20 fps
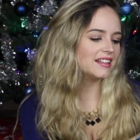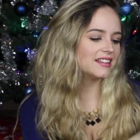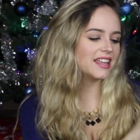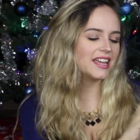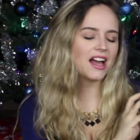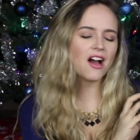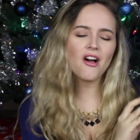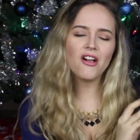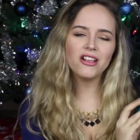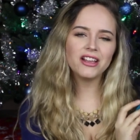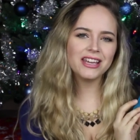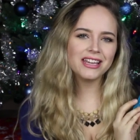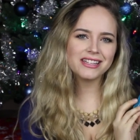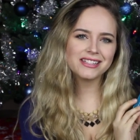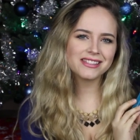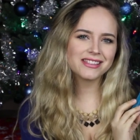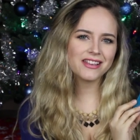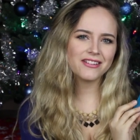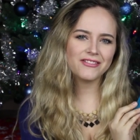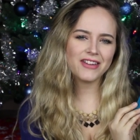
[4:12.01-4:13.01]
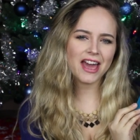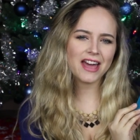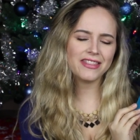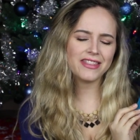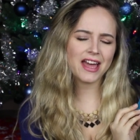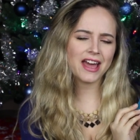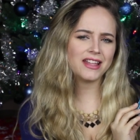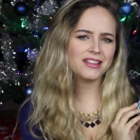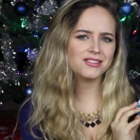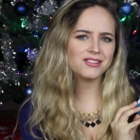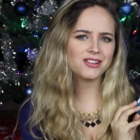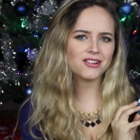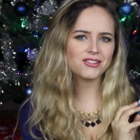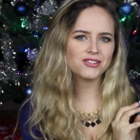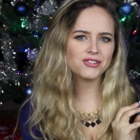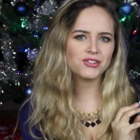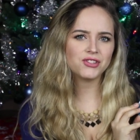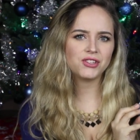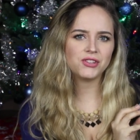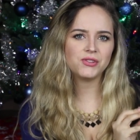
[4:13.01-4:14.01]
like all kids love Cat in the Hat and
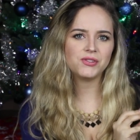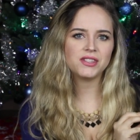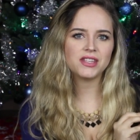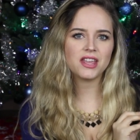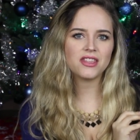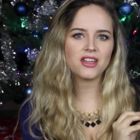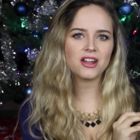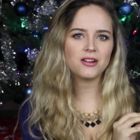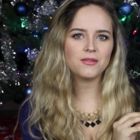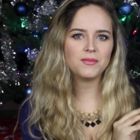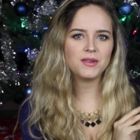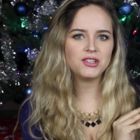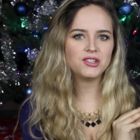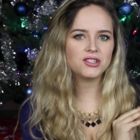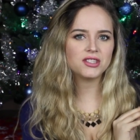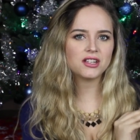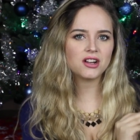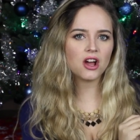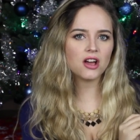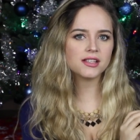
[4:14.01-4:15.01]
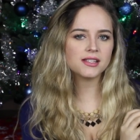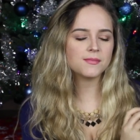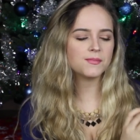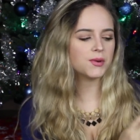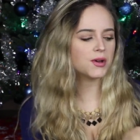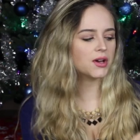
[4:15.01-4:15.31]
Dr. Seuss, and I thought it'd be just an awesome